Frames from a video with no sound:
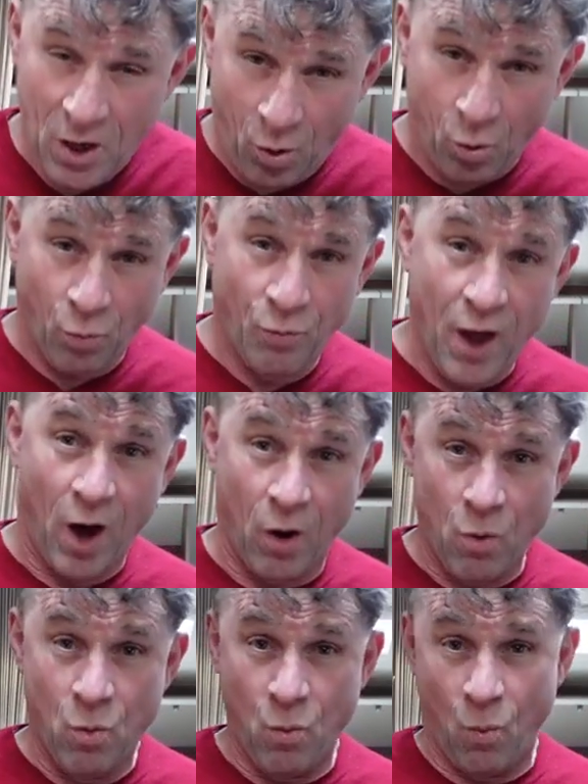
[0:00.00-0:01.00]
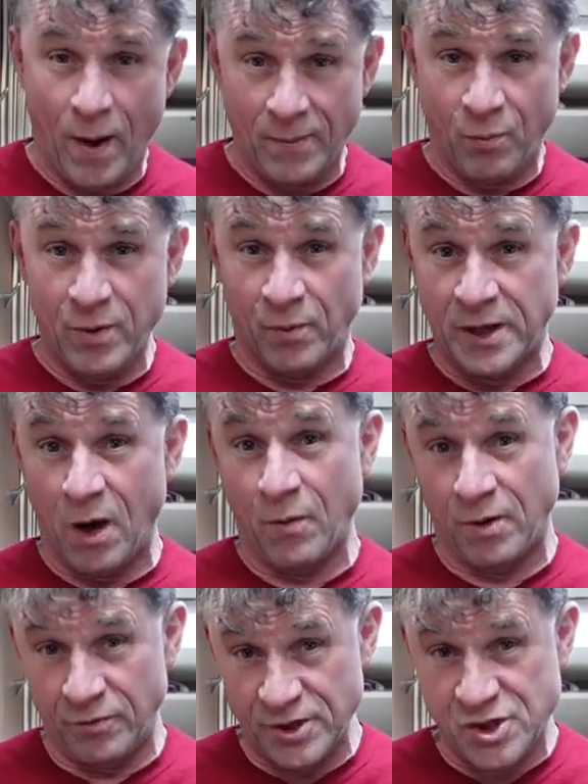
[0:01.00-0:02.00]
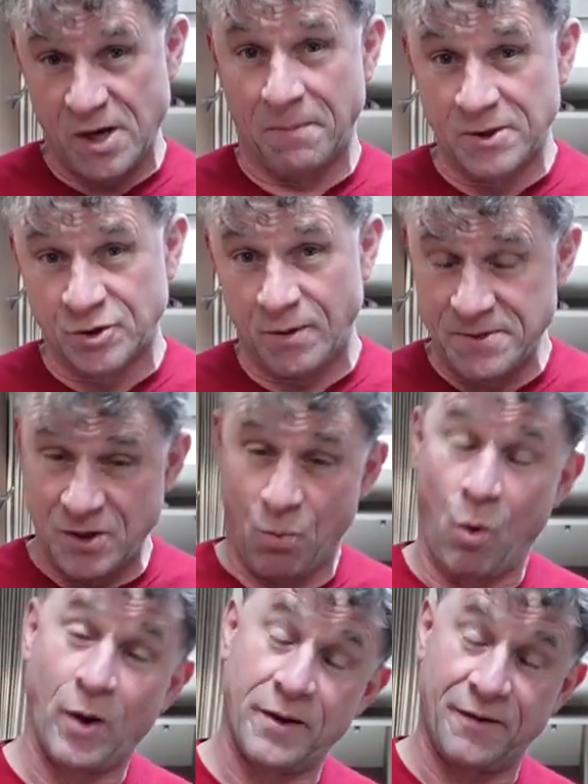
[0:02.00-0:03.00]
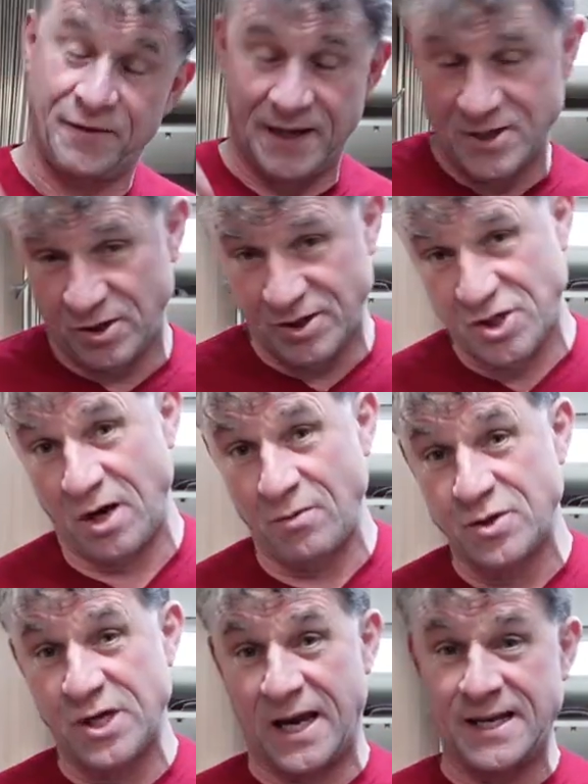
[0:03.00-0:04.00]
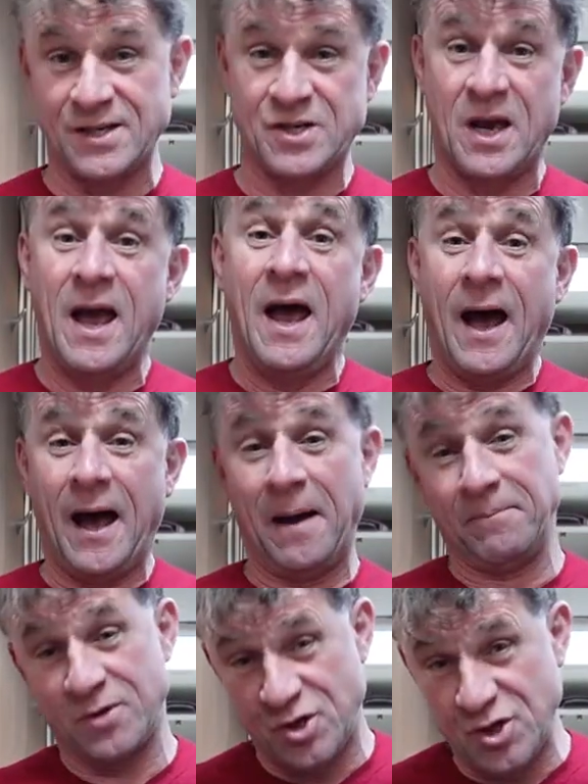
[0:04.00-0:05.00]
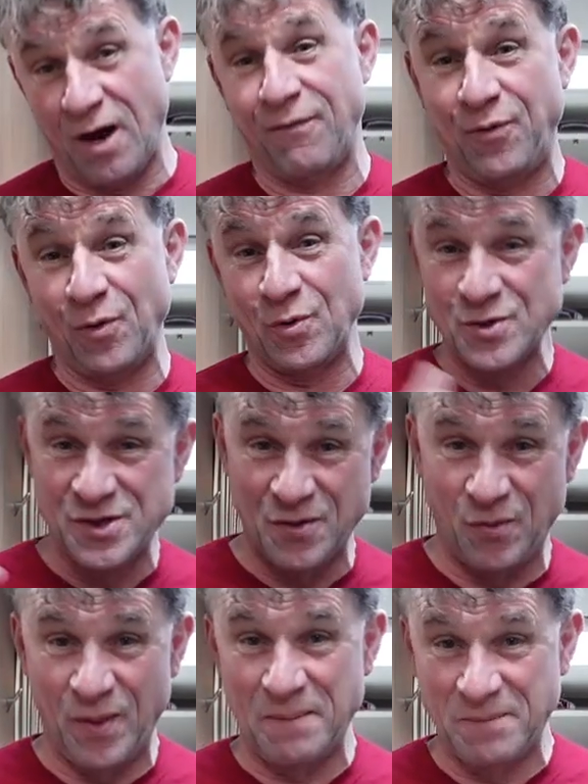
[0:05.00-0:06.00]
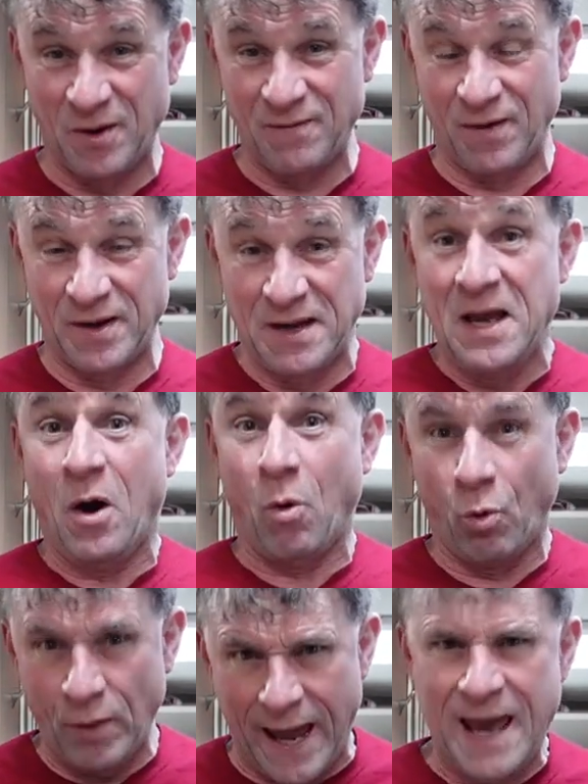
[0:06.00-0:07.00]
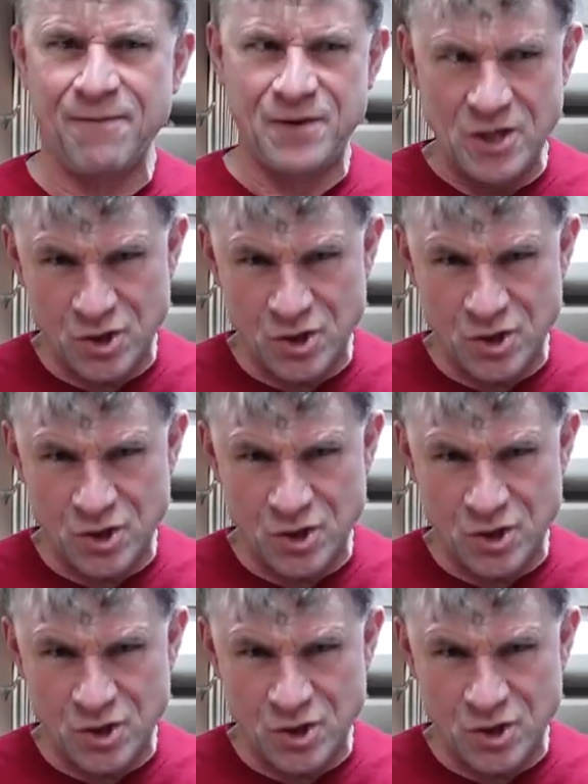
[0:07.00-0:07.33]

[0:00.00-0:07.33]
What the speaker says: Although when we were going on the summer trips, there wasn't things like snow chains, shovels and all them kind of like all the heavy